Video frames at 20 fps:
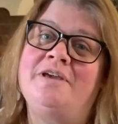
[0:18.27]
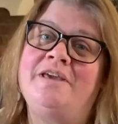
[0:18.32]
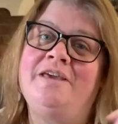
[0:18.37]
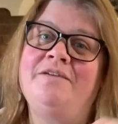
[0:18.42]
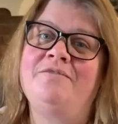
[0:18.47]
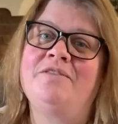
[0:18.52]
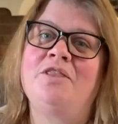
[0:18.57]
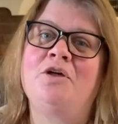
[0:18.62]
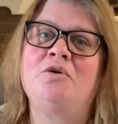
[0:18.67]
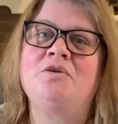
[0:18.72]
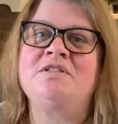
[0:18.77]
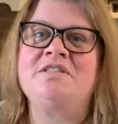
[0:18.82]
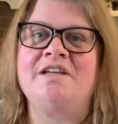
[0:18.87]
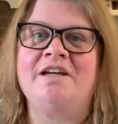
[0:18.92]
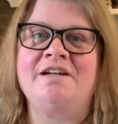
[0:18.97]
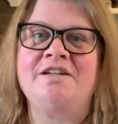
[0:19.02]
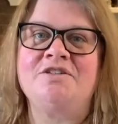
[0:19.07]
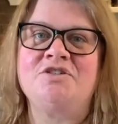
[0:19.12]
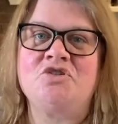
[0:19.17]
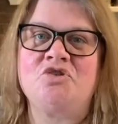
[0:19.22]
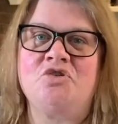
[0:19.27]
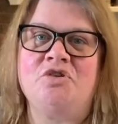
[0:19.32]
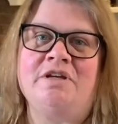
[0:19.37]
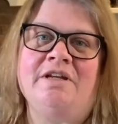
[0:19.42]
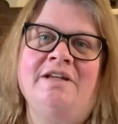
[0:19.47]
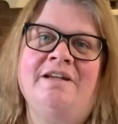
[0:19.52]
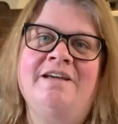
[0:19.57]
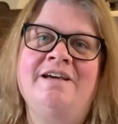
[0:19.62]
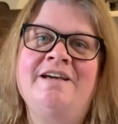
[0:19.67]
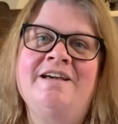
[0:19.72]
even though it's on a
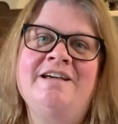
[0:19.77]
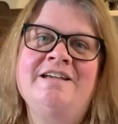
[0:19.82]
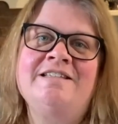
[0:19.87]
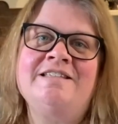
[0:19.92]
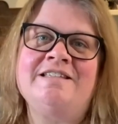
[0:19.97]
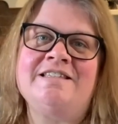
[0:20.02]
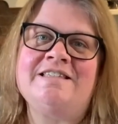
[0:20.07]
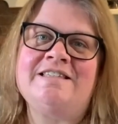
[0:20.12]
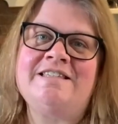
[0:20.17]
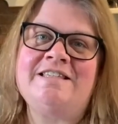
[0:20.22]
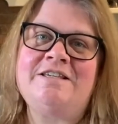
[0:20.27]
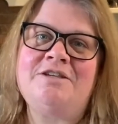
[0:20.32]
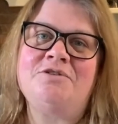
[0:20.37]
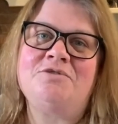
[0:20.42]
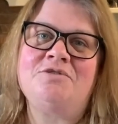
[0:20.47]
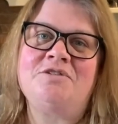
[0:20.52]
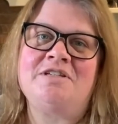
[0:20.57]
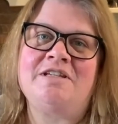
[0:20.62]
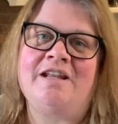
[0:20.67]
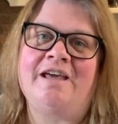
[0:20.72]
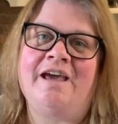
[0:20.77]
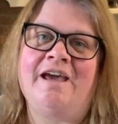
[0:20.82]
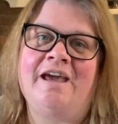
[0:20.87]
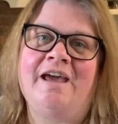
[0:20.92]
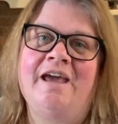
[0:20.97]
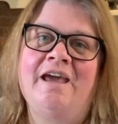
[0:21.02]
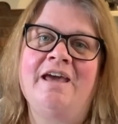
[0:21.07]
screen, to see you today.